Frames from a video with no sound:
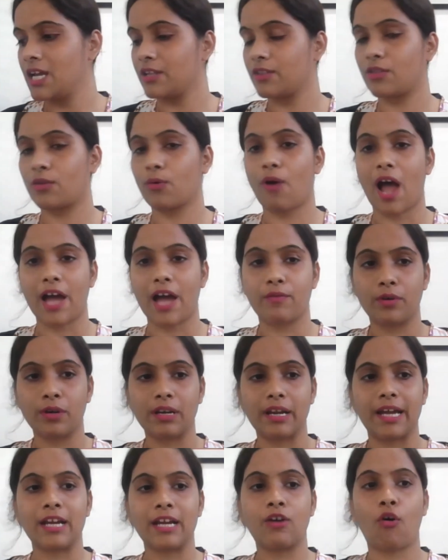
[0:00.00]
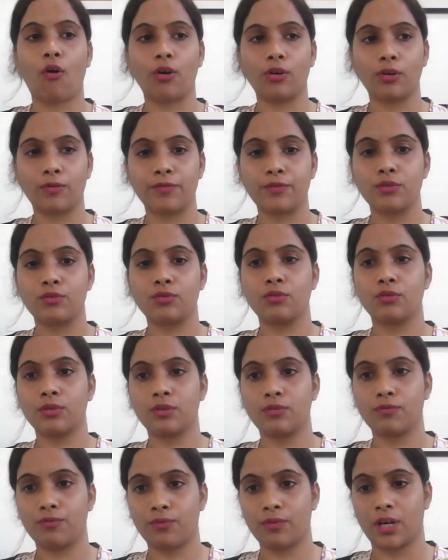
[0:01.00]
So I would like all of you to
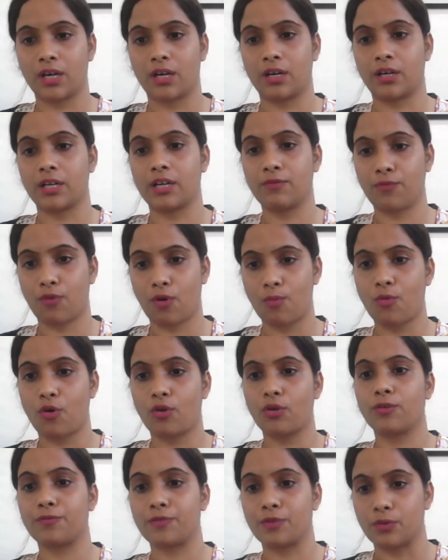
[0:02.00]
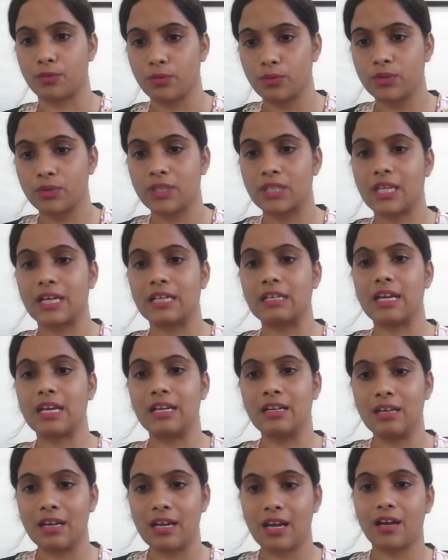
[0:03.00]
inform all of you that
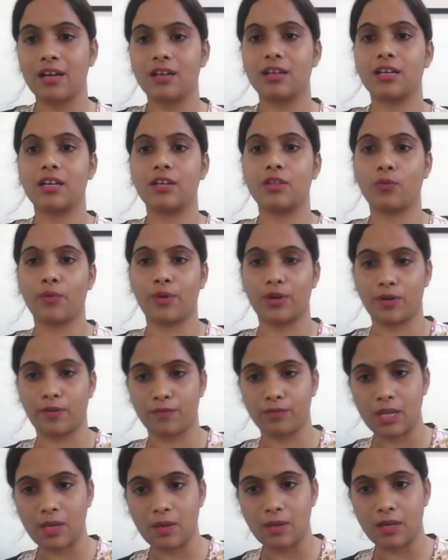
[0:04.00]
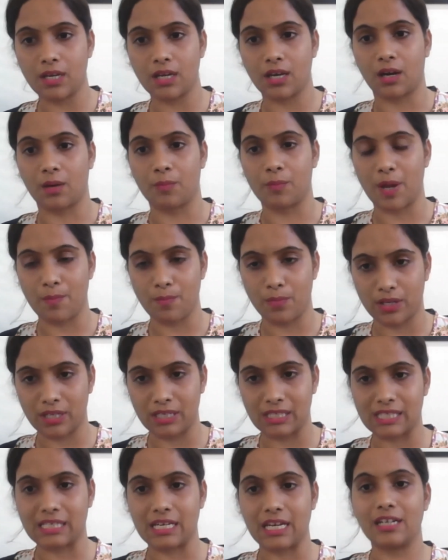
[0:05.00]
India is one of the
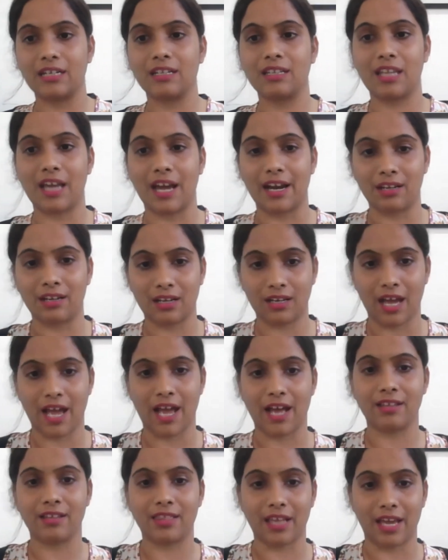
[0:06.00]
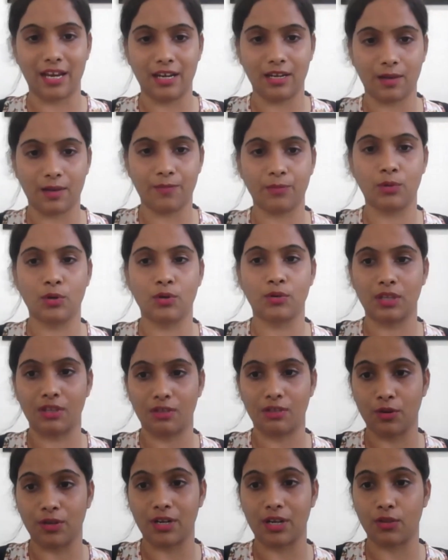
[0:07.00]
member states that has signed up to this
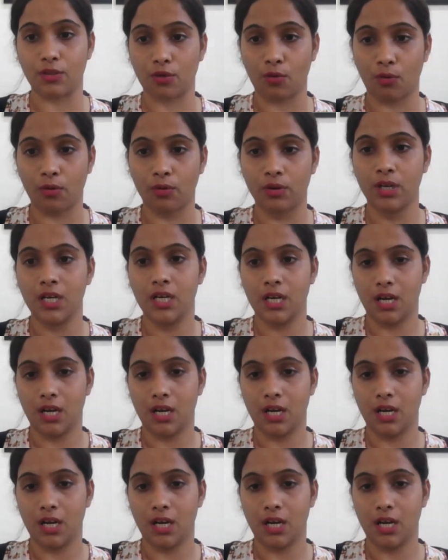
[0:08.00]
UNESCO